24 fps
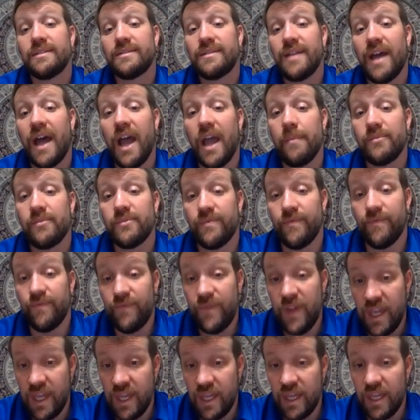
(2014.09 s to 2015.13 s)
times
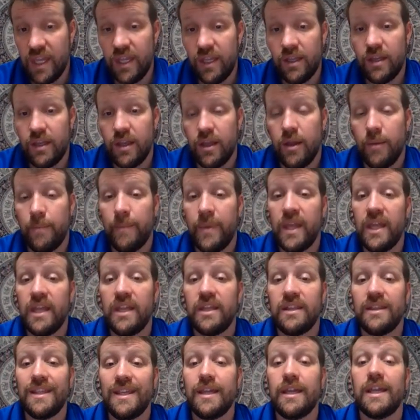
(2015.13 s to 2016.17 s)
v
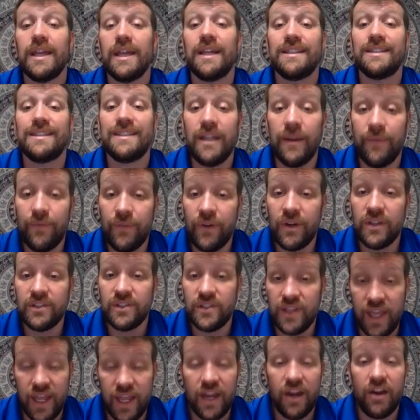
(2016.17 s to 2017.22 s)
being the
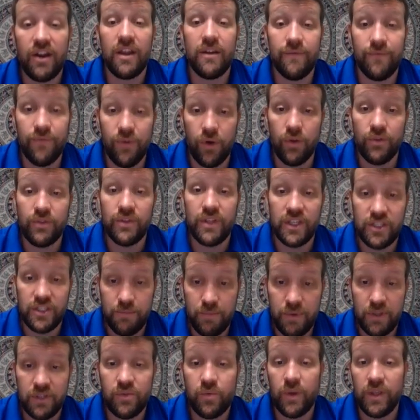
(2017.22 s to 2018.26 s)
difference there in
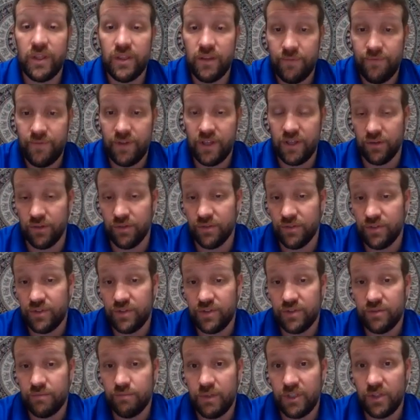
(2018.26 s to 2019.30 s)
voltage between the fields,
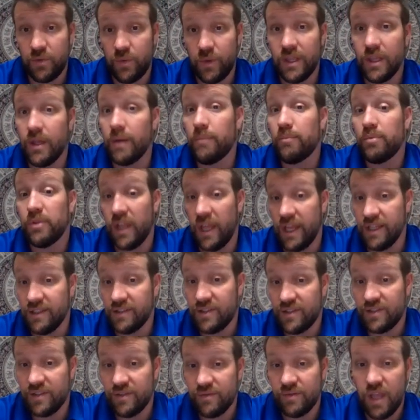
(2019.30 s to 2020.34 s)
between the
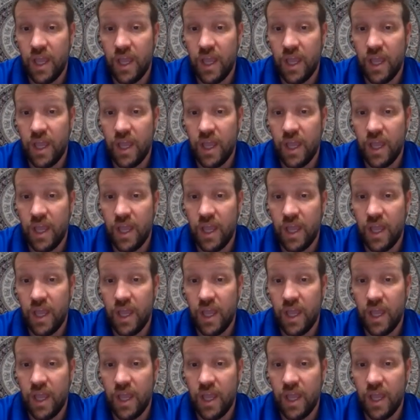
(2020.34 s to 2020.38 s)
plates,